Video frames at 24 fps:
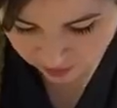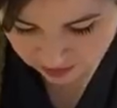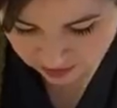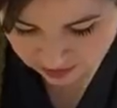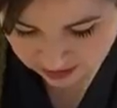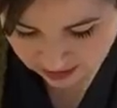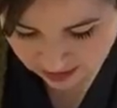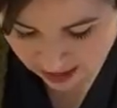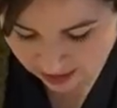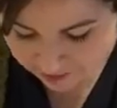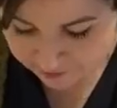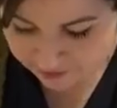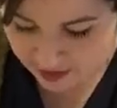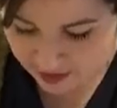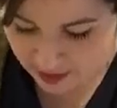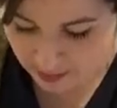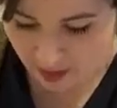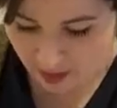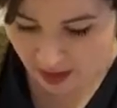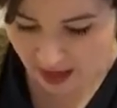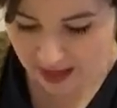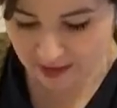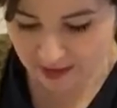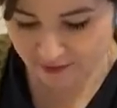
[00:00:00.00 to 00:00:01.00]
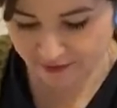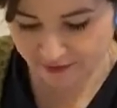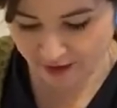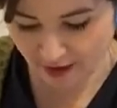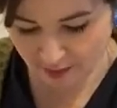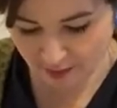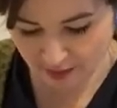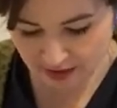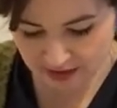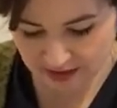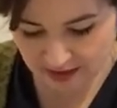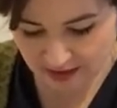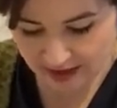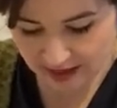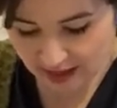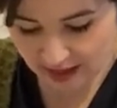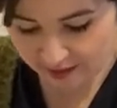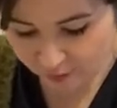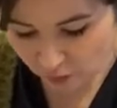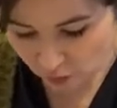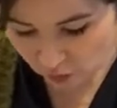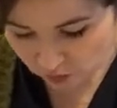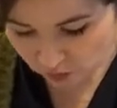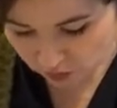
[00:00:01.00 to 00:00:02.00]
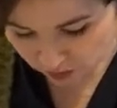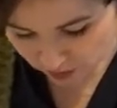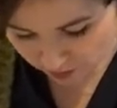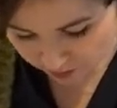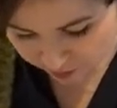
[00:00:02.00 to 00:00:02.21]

these lovely plain fabrics, and then I've also